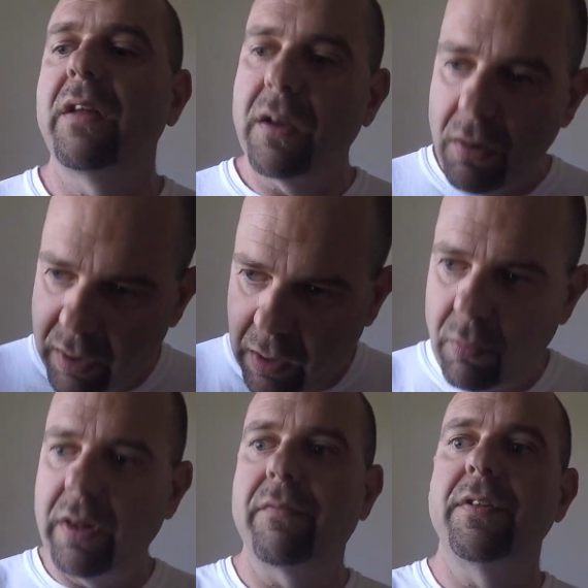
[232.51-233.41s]
like, okay,
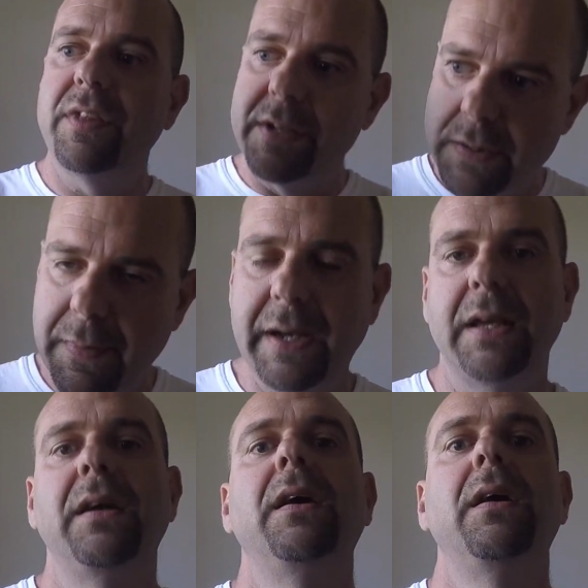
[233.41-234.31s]
well, everything is
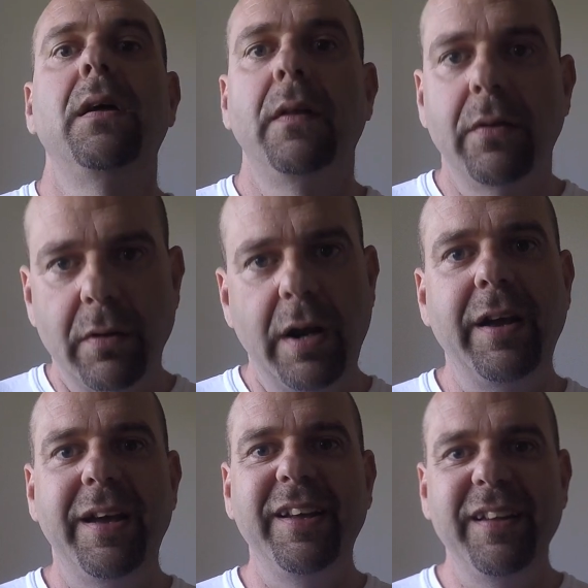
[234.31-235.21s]
money,
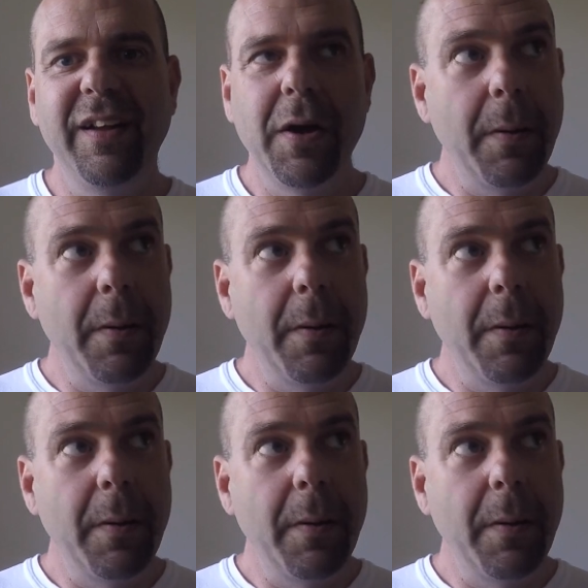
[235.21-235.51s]
right?